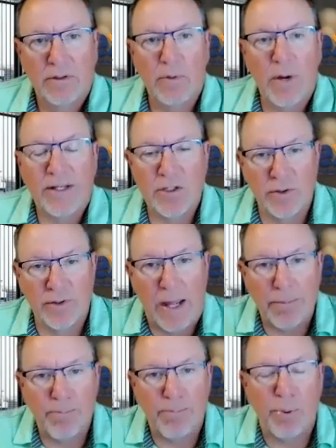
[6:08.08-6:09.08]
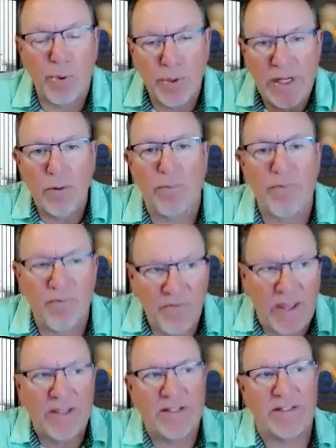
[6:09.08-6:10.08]
right? So that
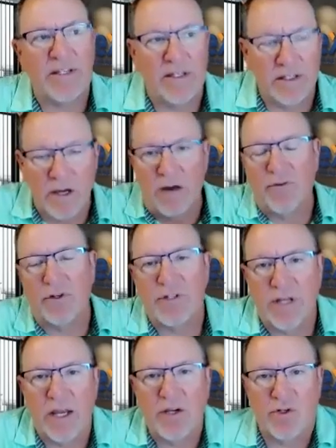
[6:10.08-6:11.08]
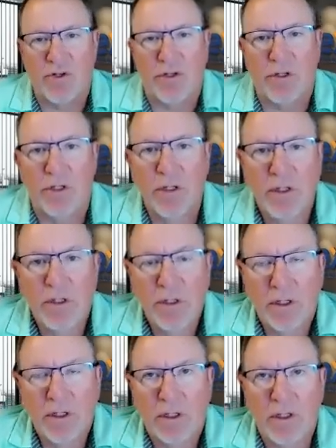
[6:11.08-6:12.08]
pre-facing conversation
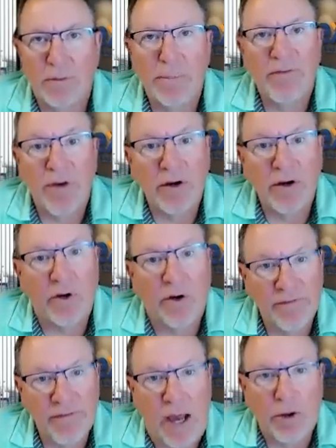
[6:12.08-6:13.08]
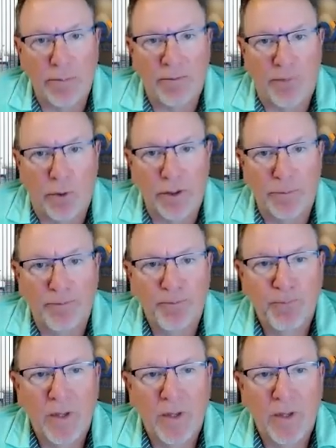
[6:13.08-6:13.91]
can be very, very valuable for you.